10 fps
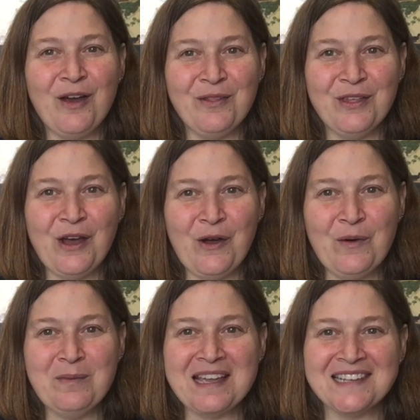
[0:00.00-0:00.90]

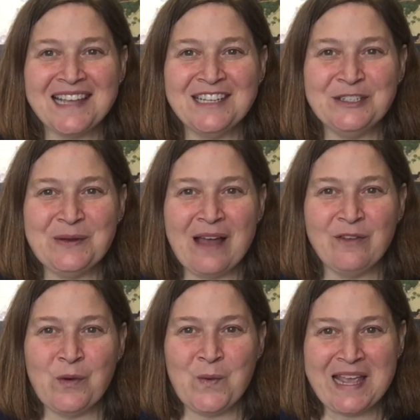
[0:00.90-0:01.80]
although because I do have
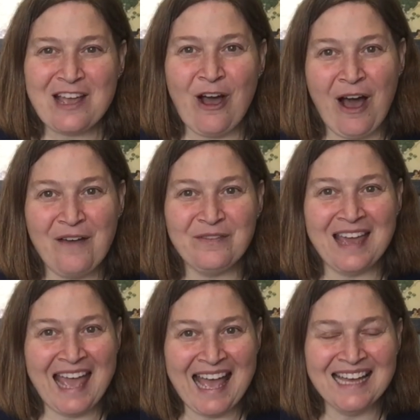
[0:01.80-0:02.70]
a week off
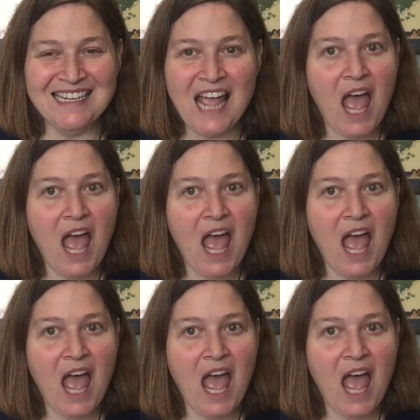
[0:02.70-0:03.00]
ahead,